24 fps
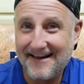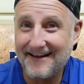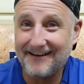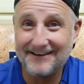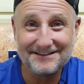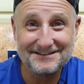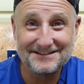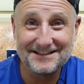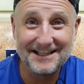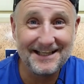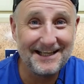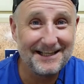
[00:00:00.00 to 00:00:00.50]
I
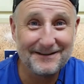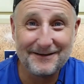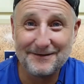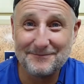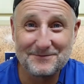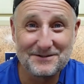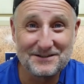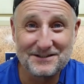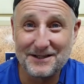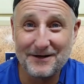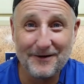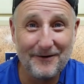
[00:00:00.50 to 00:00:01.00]
tell you, I'm
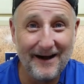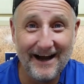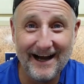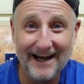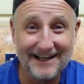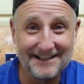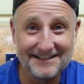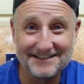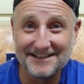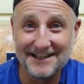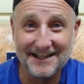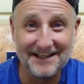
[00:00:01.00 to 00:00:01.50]
so
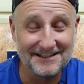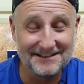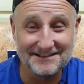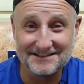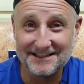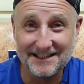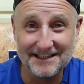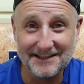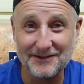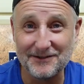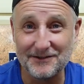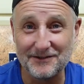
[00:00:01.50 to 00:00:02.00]
out of touch
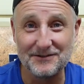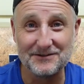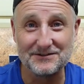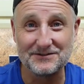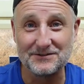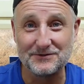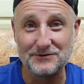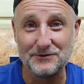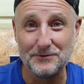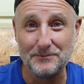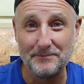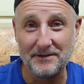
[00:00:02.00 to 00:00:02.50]
now, lost
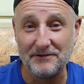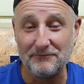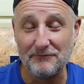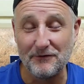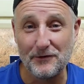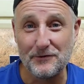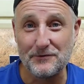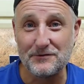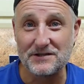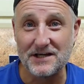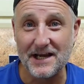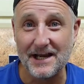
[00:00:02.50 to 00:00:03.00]
all my
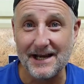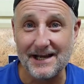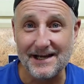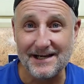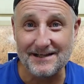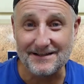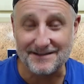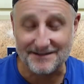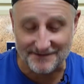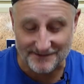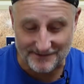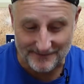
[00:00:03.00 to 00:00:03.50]

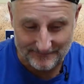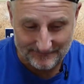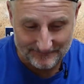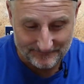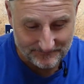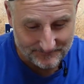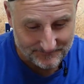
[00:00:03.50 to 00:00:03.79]
routines.